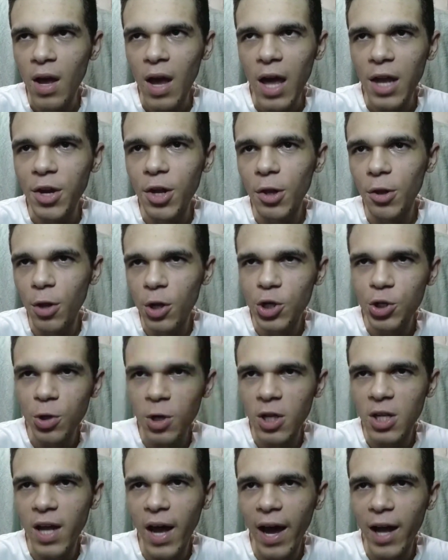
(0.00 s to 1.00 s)
and it
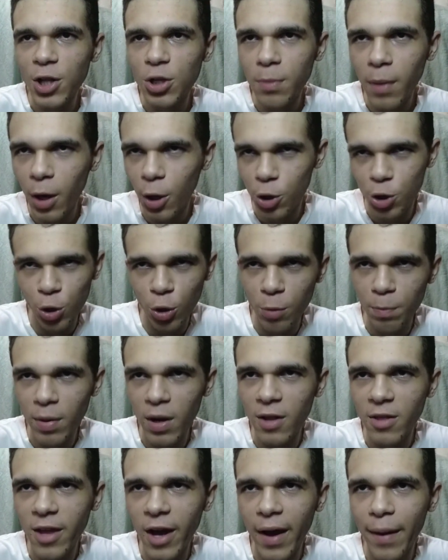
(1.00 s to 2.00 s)
literally died to my controller
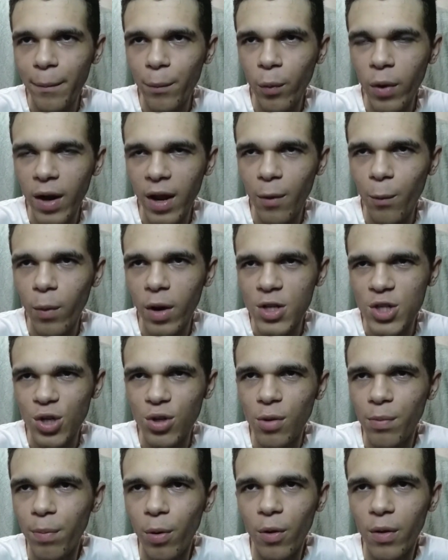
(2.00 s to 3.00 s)
being dumb when I went to
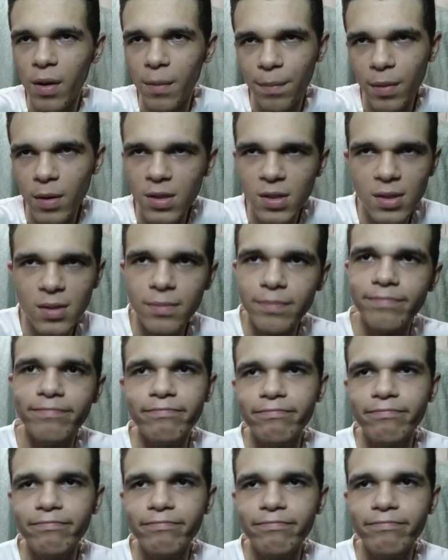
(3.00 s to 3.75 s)
do pull inputs.